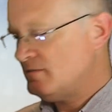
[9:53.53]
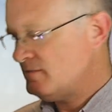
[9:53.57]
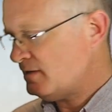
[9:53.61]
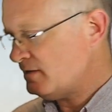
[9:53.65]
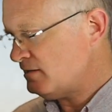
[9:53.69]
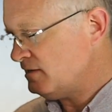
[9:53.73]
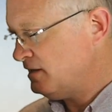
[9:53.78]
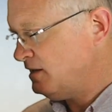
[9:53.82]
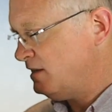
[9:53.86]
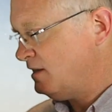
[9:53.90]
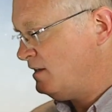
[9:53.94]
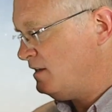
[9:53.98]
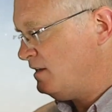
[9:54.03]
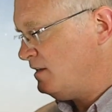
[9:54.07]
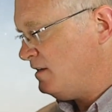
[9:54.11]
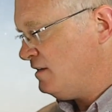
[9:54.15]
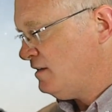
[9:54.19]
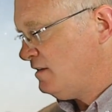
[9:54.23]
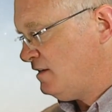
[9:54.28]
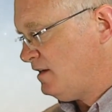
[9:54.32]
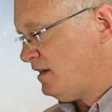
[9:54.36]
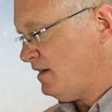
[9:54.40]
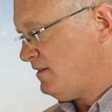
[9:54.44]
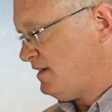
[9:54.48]
Well,
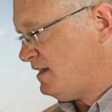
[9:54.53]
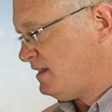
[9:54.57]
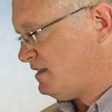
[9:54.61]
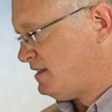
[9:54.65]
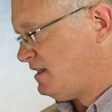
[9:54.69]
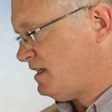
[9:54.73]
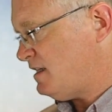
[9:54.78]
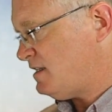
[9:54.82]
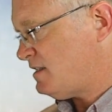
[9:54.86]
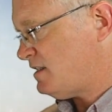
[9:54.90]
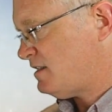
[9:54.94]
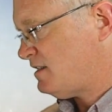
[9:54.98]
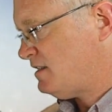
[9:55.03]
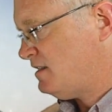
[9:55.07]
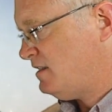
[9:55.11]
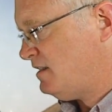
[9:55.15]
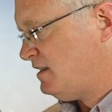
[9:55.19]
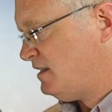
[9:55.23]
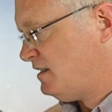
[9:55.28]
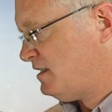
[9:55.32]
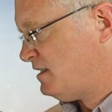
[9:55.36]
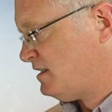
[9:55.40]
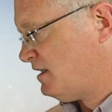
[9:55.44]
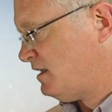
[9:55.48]
knowing Jesus
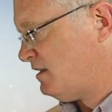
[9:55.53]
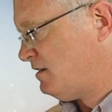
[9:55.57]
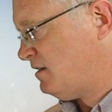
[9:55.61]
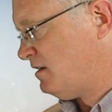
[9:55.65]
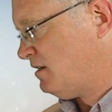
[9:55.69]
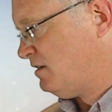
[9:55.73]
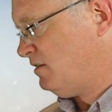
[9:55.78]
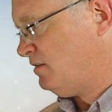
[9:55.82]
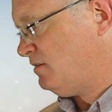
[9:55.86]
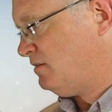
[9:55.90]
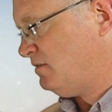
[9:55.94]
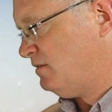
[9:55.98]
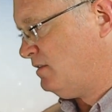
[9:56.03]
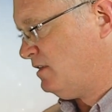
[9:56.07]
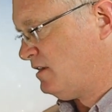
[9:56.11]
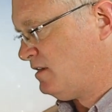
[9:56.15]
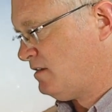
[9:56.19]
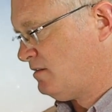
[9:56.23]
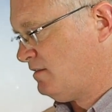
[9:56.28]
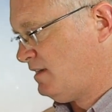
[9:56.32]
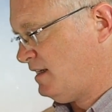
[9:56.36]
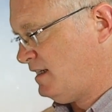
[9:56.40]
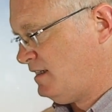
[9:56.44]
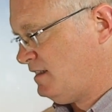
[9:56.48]
is so cool and
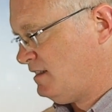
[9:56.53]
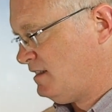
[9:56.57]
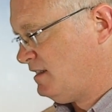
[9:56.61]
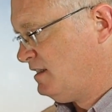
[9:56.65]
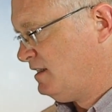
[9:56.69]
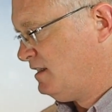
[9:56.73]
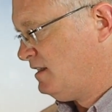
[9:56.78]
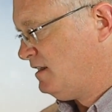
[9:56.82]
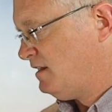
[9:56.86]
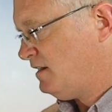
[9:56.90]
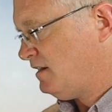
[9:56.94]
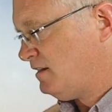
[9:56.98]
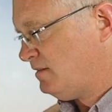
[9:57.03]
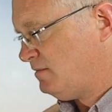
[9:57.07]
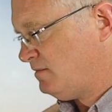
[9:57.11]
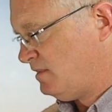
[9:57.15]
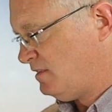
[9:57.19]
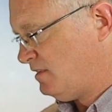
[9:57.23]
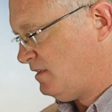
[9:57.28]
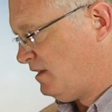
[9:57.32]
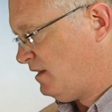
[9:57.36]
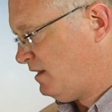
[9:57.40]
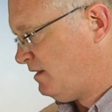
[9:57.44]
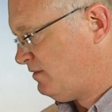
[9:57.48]
great. I
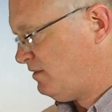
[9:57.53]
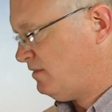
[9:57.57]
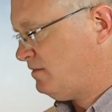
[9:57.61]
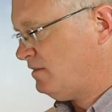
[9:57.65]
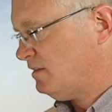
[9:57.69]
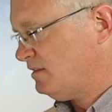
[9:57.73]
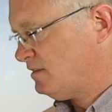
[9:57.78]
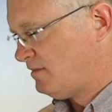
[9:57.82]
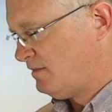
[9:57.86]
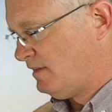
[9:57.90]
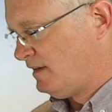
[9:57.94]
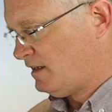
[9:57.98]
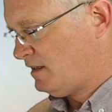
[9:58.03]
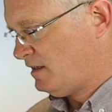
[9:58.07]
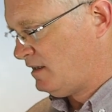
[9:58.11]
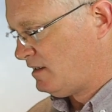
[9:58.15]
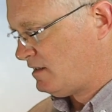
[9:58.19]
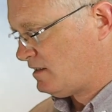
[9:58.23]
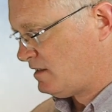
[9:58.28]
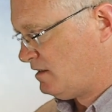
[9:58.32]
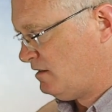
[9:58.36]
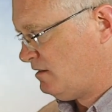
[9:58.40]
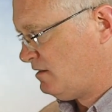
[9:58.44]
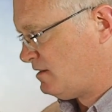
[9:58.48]
wouldn't ever want to make an
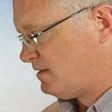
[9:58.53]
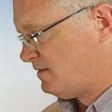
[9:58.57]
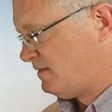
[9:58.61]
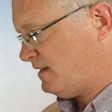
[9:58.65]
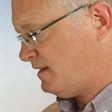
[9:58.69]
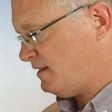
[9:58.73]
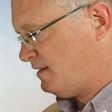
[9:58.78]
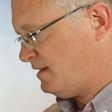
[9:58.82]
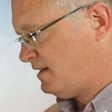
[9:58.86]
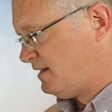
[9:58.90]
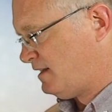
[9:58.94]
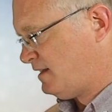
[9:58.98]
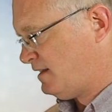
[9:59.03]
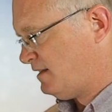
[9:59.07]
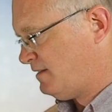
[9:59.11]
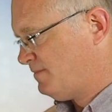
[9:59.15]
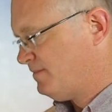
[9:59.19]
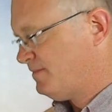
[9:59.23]
excuse about that.